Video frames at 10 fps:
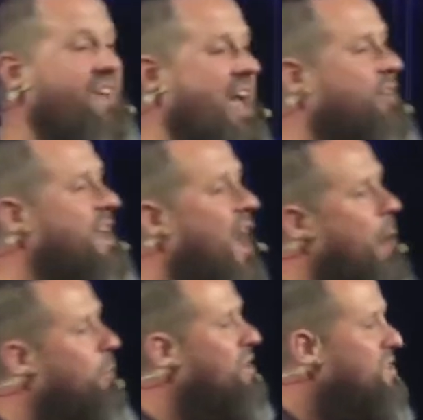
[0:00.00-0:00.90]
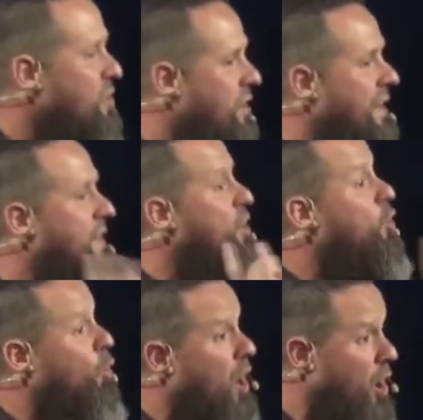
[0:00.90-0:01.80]
she found an
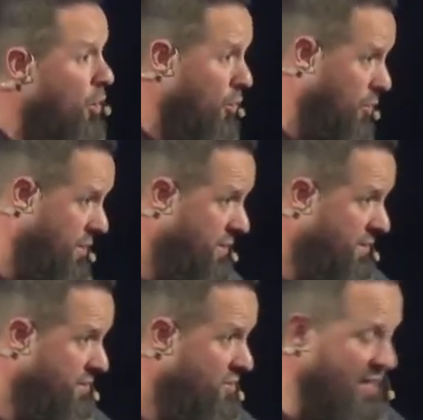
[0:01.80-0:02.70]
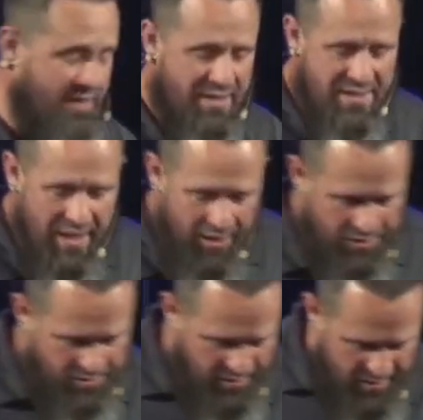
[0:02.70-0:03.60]
opportunity to grow. Check
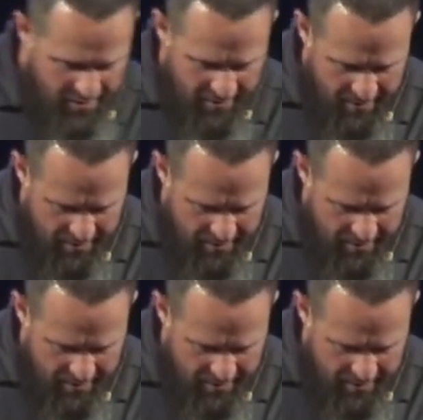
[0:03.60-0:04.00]
this out.